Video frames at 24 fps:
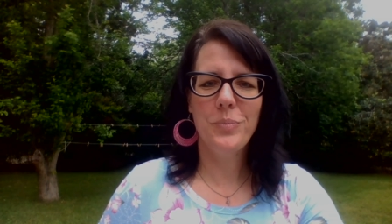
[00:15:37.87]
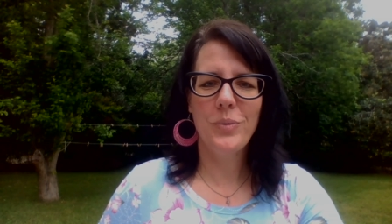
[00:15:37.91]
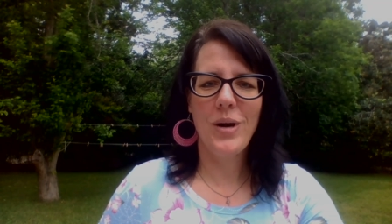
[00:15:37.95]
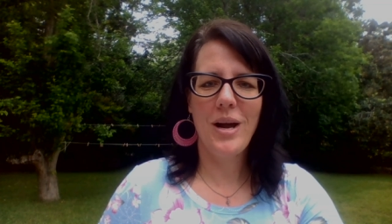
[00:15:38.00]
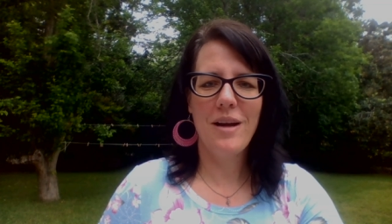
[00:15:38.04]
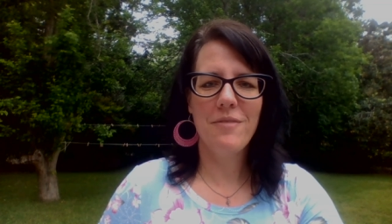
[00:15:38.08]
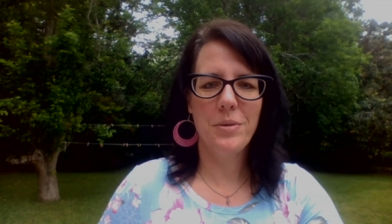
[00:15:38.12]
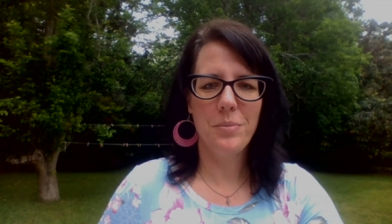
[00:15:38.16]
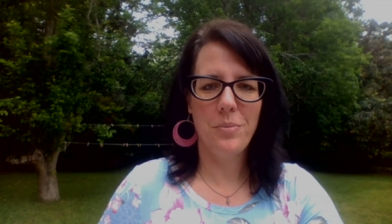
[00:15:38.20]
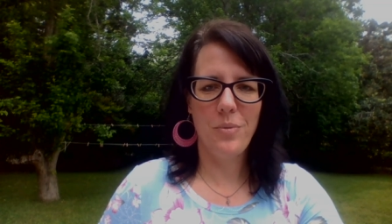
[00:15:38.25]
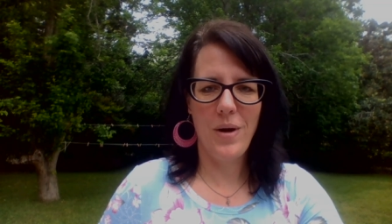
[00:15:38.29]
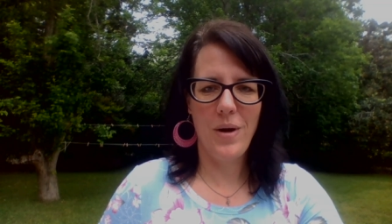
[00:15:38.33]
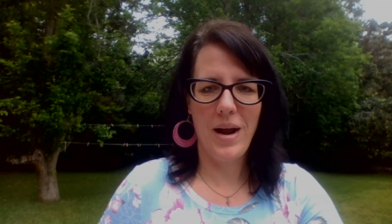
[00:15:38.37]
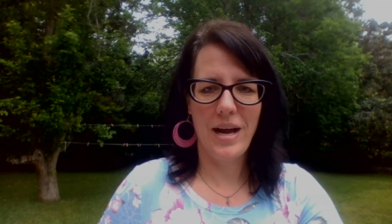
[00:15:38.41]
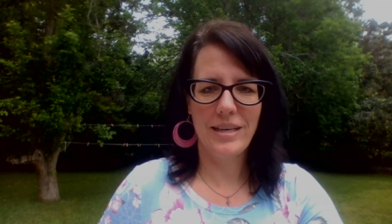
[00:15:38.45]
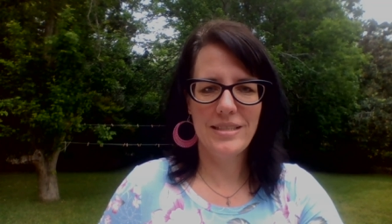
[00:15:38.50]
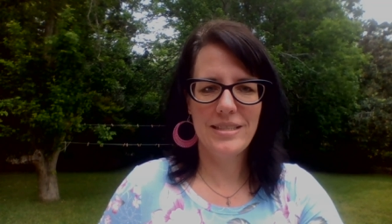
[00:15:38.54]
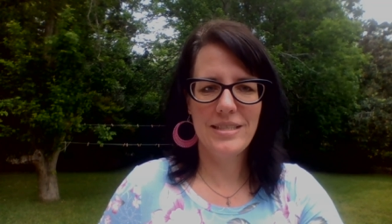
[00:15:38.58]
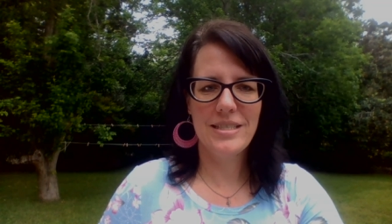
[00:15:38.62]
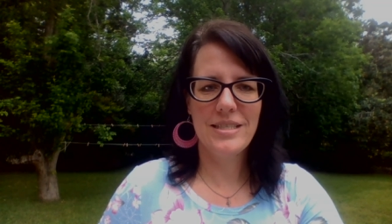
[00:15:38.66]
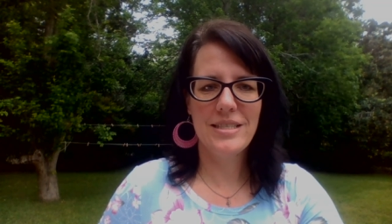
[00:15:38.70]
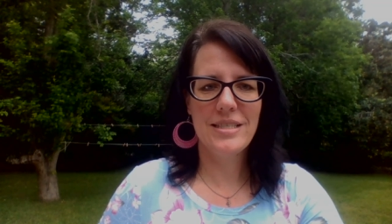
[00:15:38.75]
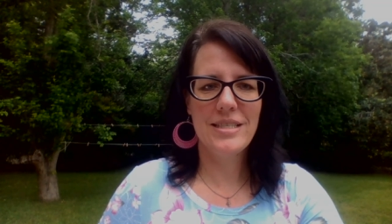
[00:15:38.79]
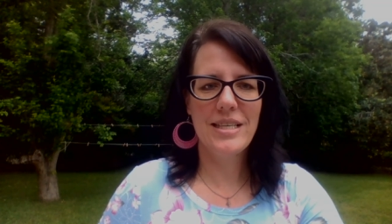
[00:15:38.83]
private
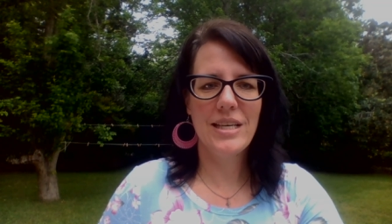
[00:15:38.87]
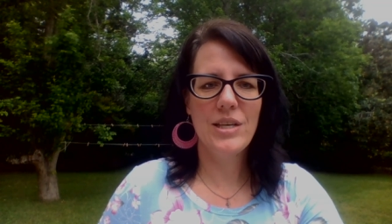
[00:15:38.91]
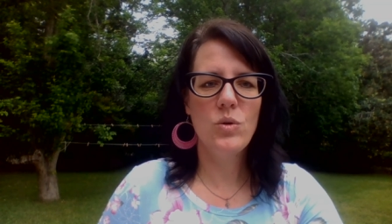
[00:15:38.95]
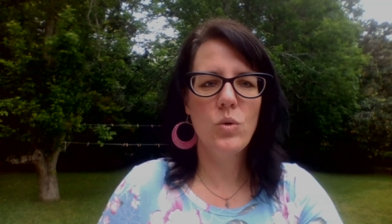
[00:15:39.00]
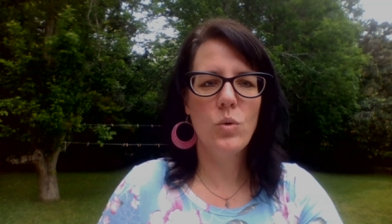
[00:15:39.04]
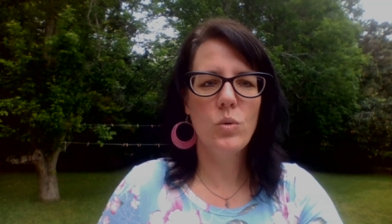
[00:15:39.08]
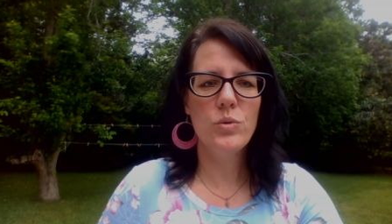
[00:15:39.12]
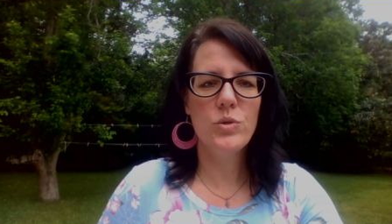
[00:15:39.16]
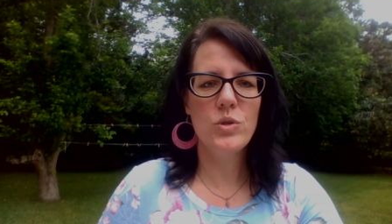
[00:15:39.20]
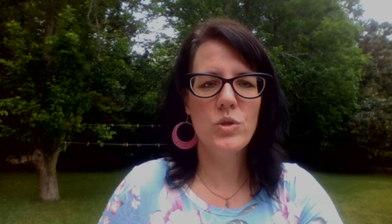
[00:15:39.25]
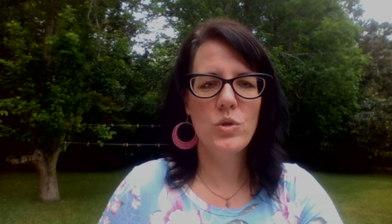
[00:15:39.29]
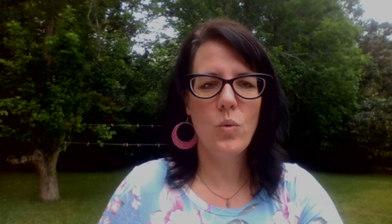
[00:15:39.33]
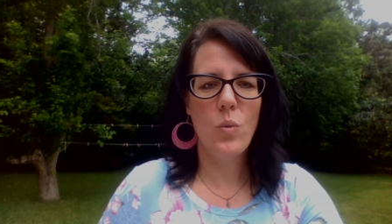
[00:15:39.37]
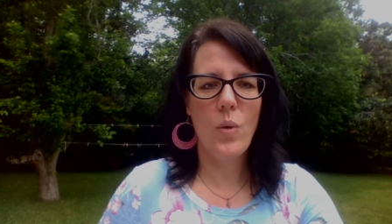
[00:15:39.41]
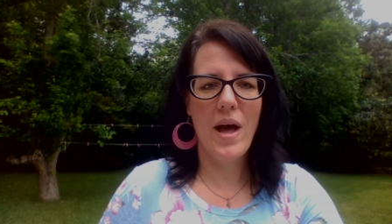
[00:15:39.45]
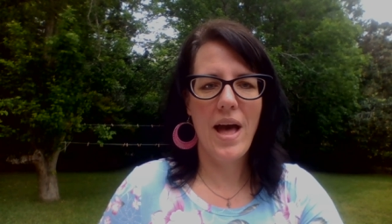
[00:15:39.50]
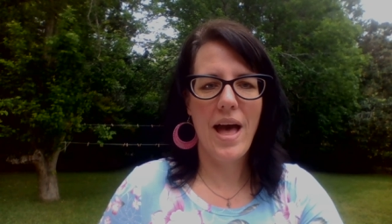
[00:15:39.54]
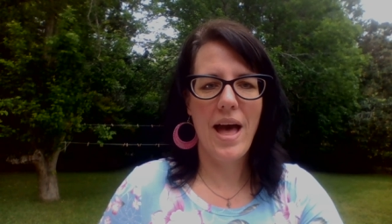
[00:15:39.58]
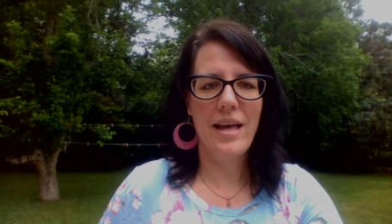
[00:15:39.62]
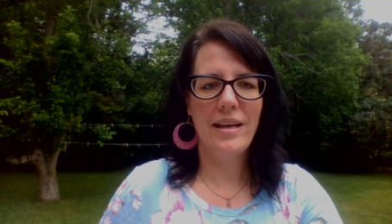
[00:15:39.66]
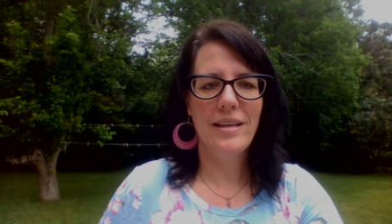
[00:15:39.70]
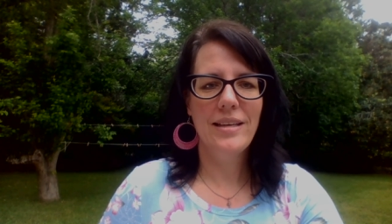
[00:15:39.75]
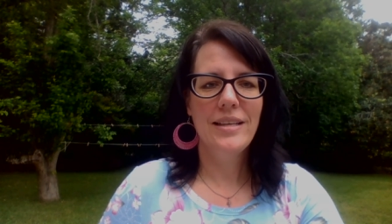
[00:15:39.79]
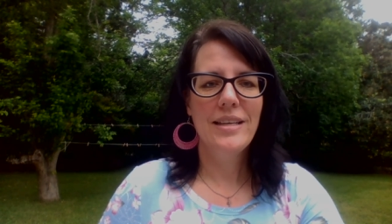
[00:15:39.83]
practice in North
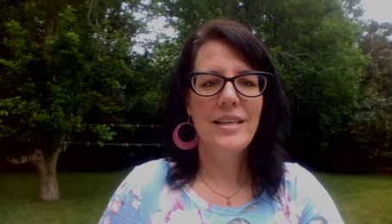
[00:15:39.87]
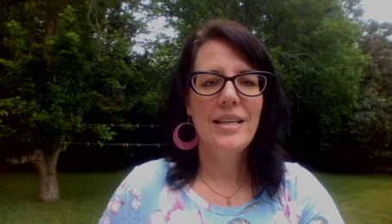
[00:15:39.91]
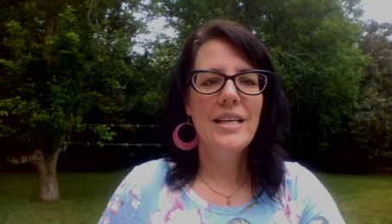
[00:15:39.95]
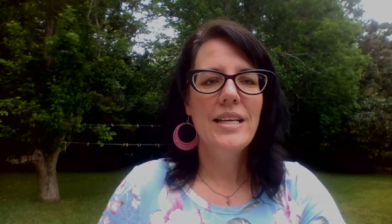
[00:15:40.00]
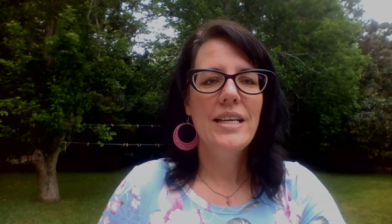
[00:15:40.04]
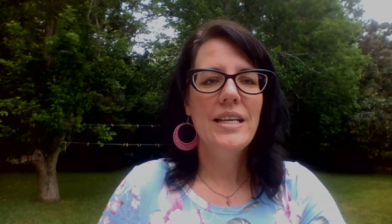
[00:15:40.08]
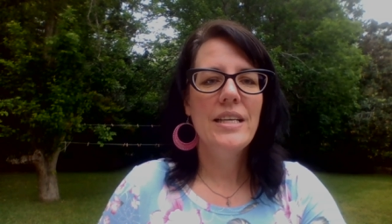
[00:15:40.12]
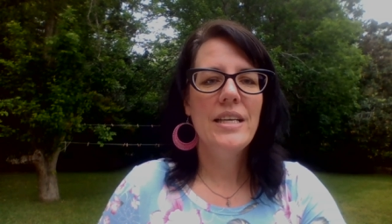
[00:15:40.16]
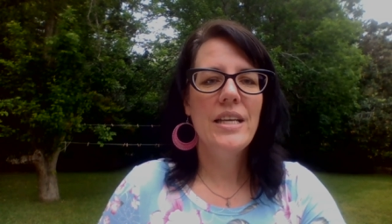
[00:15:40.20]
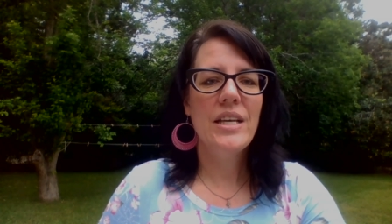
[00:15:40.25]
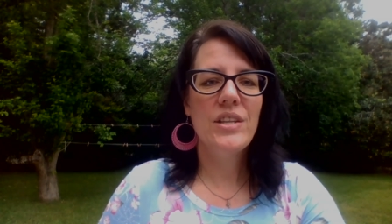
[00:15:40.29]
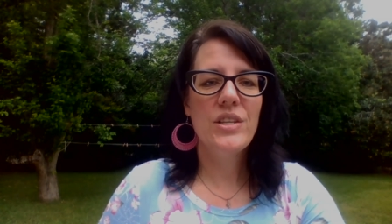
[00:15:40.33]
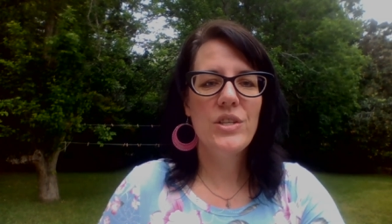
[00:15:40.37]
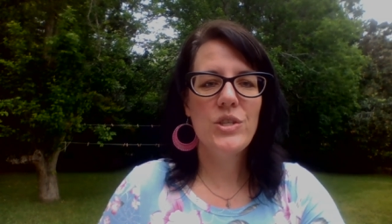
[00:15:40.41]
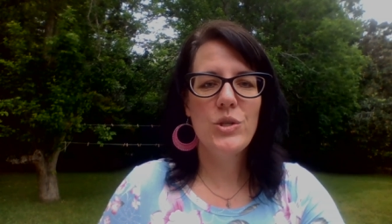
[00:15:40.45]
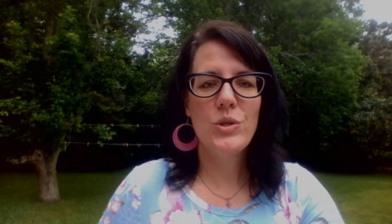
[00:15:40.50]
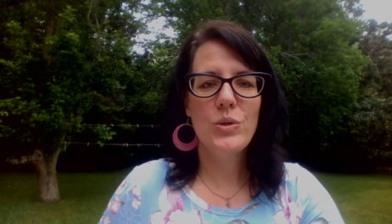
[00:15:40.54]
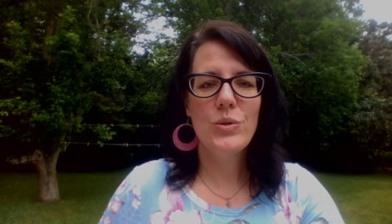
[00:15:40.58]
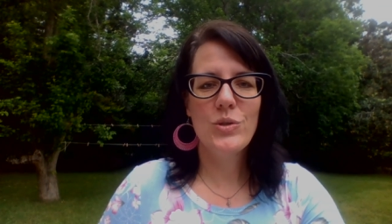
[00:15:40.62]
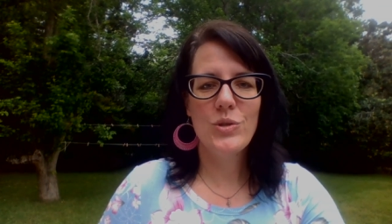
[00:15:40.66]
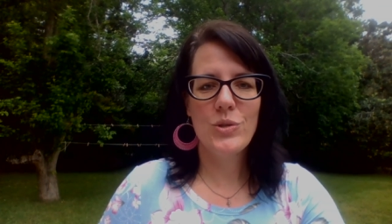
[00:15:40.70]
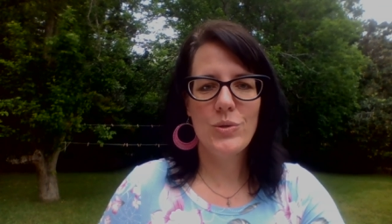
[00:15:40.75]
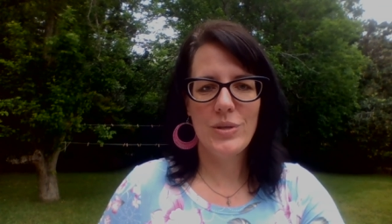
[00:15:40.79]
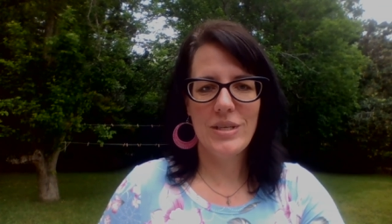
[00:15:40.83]
Square near the
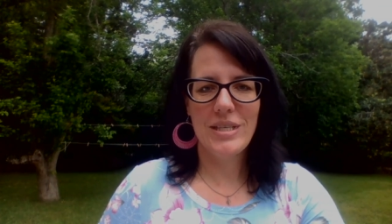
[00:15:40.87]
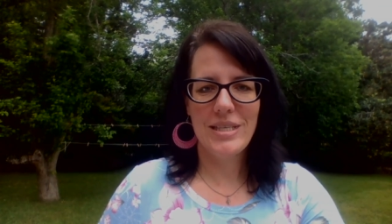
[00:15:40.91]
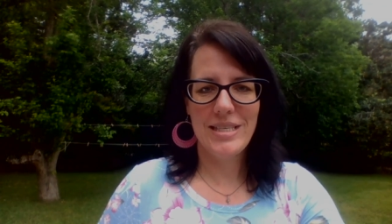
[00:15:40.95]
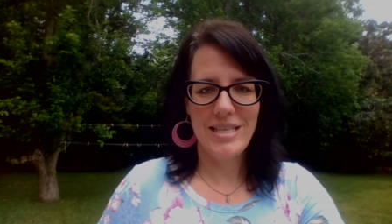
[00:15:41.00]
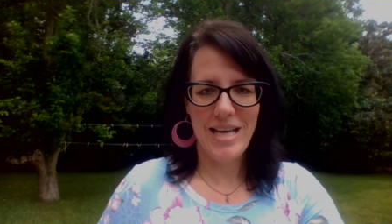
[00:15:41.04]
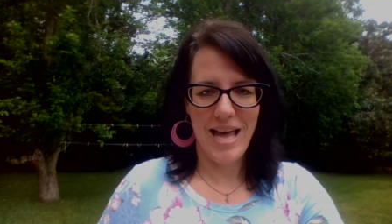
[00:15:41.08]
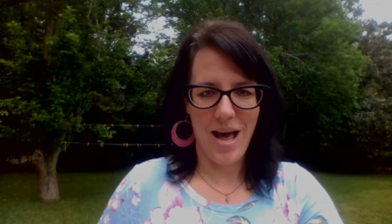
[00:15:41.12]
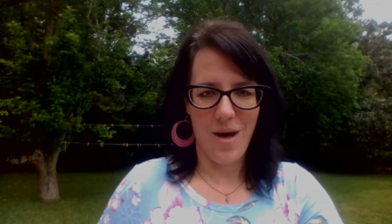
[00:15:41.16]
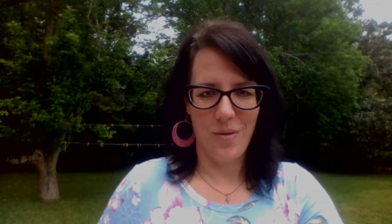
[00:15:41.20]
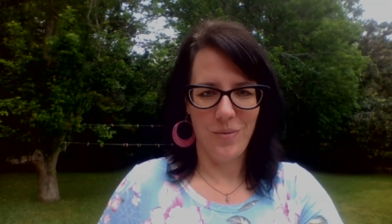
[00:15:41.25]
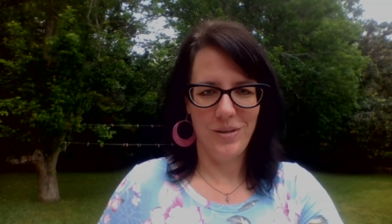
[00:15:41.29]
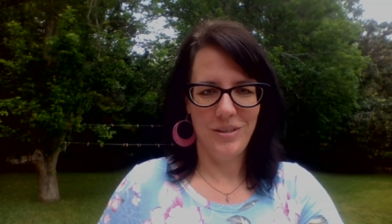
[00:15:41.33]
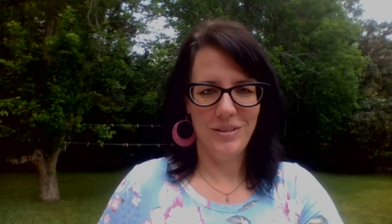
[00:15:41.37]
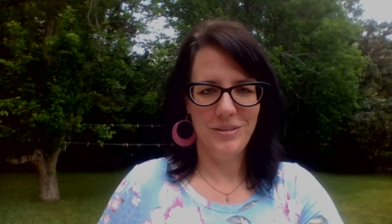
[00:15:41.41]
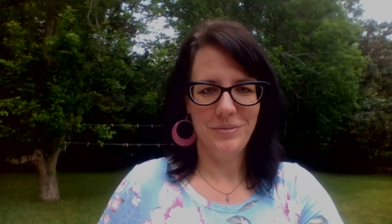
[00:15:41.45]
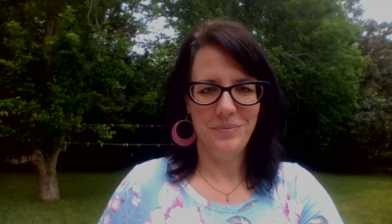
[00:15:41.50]
Duke Street Tower.